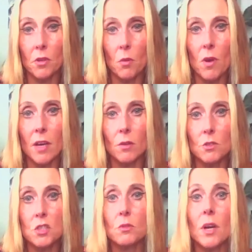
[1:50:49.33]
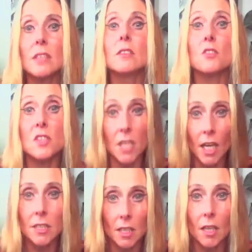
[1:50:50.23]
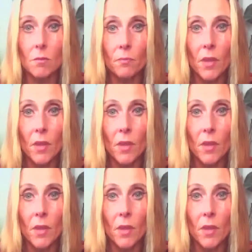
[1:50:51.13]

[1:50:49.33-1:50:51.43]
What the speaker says: a while to understand him.